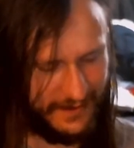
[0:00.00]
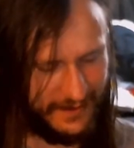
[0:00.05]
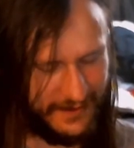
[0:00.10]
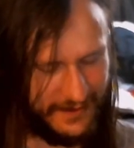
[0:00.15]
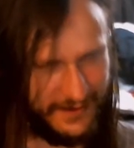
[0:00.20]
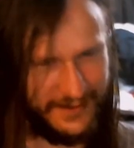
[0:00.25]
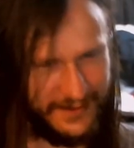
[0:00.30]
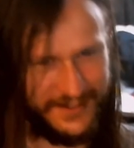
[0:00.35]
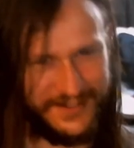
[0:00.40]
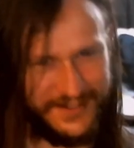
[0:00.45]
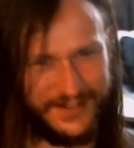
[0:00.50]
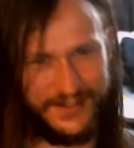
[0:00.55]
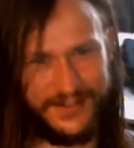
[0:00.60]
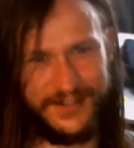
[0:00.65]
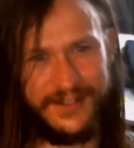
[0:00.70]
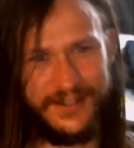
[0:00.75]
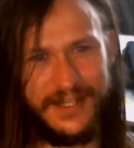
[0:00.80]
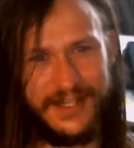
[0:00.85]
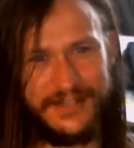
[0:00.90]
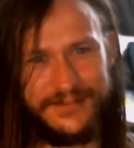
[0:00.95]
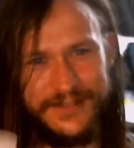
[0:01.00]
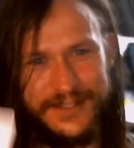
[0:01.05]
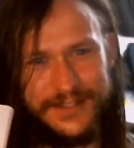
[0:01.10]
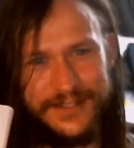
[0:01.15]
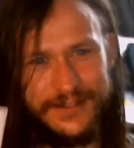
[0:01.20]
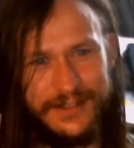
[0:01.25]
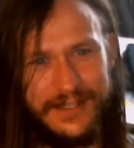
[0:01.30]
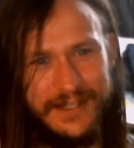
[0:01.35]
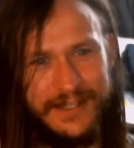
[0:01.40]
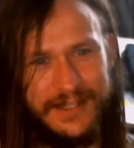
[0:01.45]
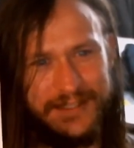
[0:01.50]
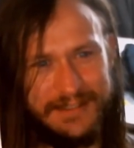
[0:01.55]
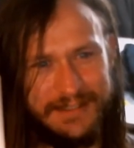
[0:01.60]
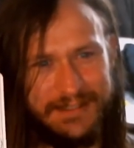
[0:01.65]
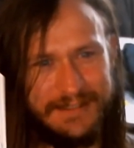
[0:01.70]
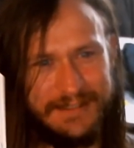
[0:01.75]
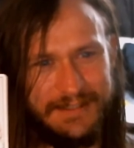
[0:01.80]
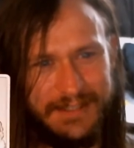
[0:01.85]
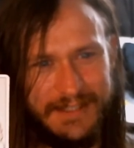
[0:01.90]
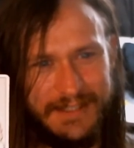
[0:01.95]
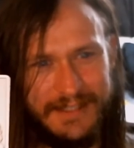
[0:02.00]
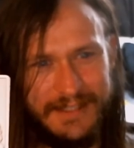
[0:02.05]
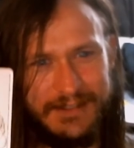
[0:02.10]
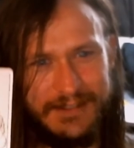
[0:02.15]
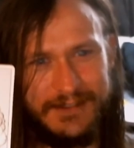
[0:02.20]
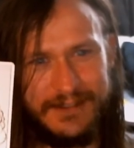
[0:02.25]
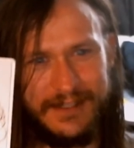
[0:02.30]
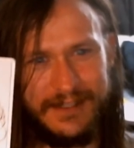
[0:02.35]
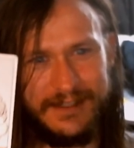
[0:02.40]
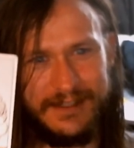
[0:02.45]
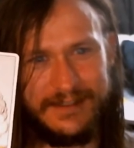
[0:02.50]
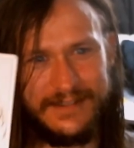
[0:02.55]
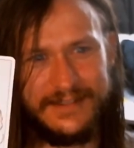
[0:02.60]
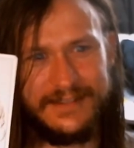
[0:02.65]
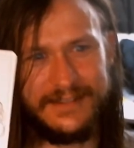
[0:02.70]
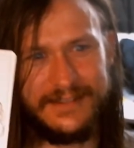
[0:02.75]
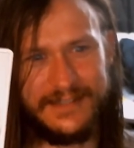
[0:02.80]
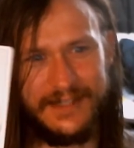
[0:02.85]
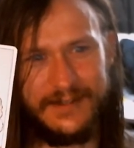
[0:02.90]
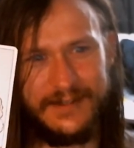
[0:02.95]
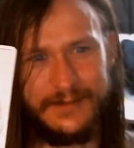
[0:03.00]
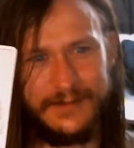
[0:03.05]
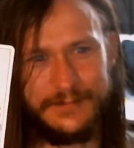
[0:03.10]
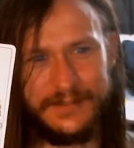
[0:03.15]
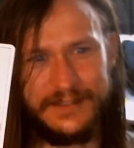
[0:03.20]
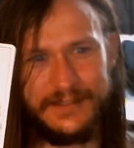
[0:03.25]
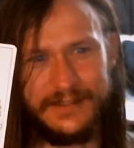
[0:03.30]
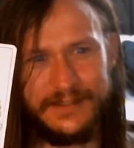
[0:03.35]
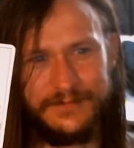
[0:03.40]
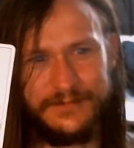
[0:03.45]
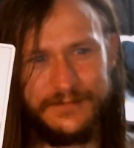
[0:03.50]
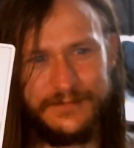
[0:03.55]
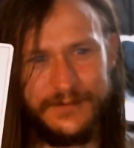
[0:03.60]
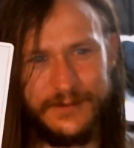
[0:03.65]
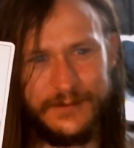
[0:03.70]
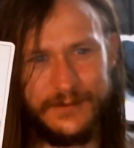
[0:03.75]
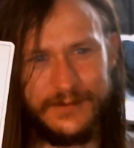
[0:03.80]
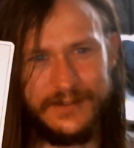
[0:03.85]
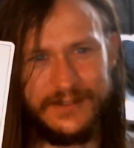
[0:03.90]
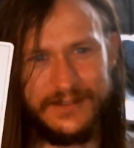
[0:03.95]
So they're, like, visualizing in their head, okay, this is how I'm going to come forward.